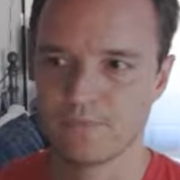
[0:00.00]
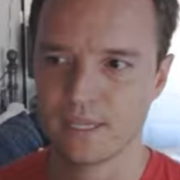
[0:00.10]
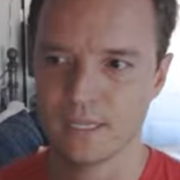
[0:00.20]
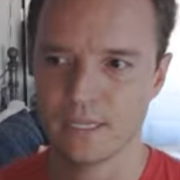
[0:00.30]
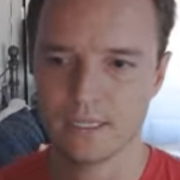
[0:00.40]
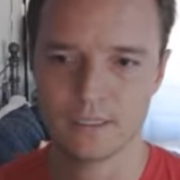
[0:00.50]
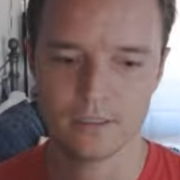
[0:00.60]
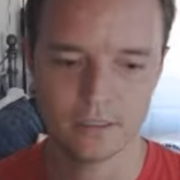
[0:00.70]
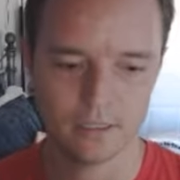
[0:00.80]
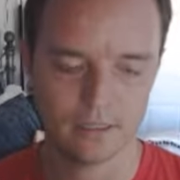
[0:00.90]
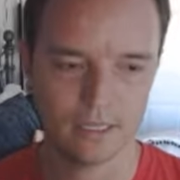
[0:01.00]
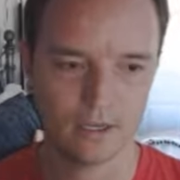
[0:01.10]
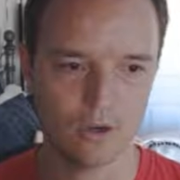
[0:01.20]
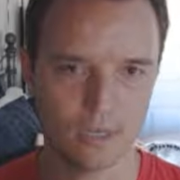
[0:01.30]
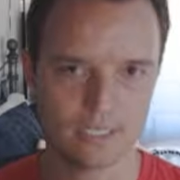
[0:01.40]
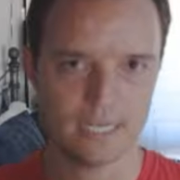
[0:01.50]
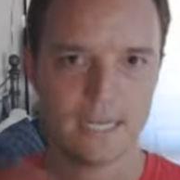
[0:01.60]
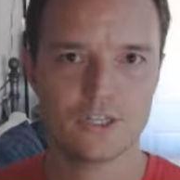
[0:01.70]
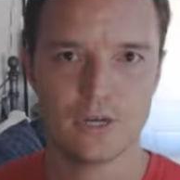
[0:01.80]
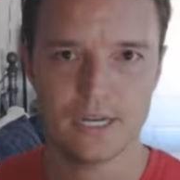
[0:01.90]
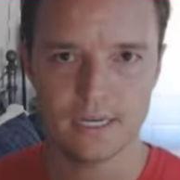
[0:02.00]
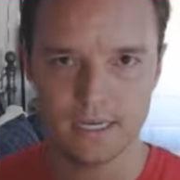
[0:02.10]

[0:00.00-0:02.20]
they go exaggerated